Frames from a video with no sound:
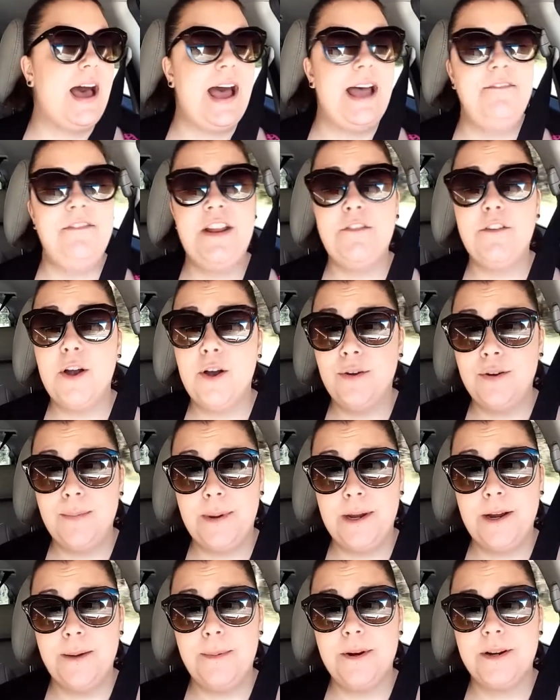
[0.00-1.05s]
I've never owned
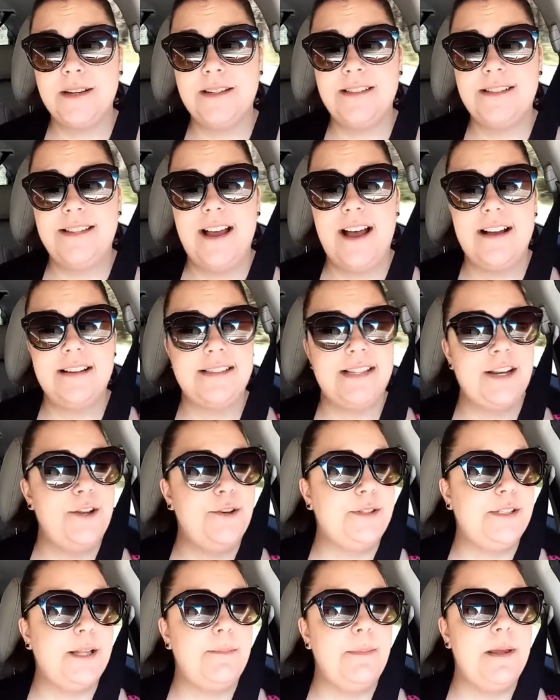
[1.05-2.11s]
a pair of Birkenstocks. I
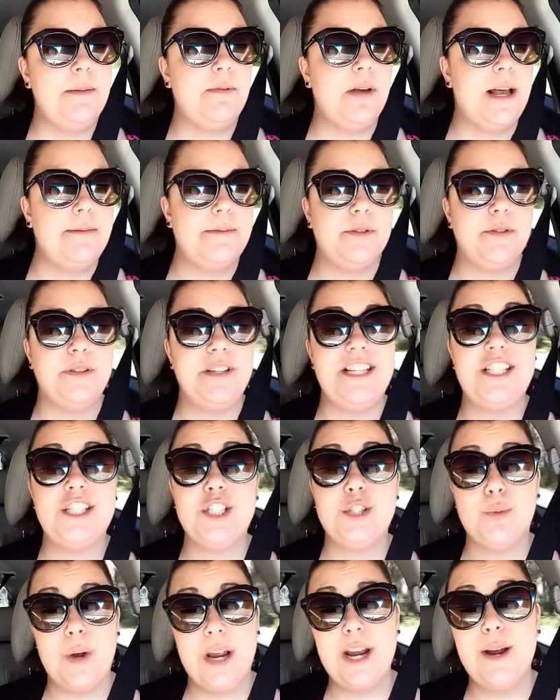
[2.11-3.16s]
know some people absolutely
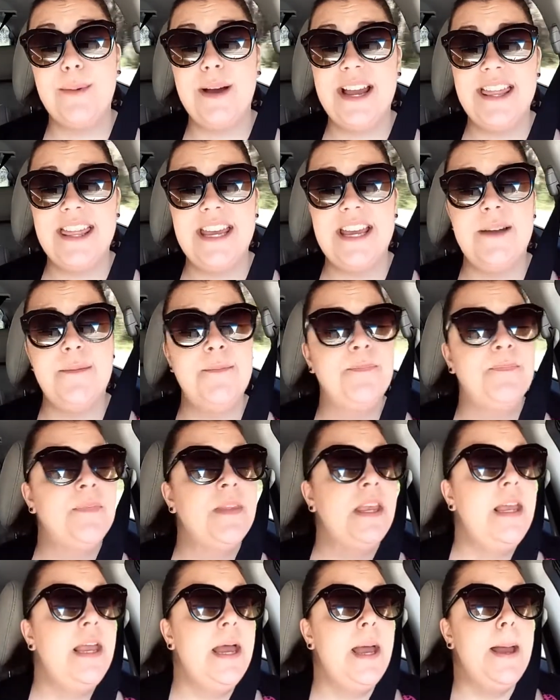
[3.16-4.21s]
swear by them.